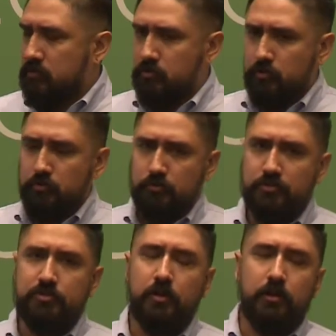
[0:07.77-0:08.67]
to
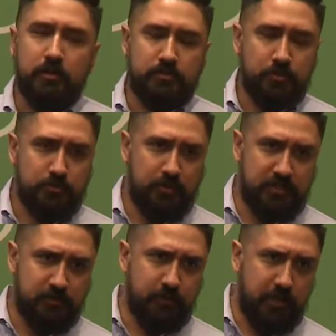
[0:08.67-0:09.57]
start our social
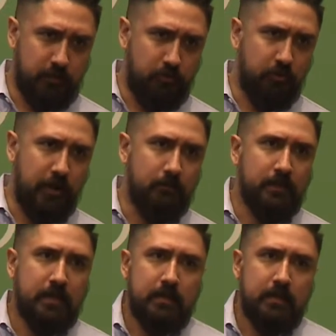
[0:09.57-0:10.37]
customer care program.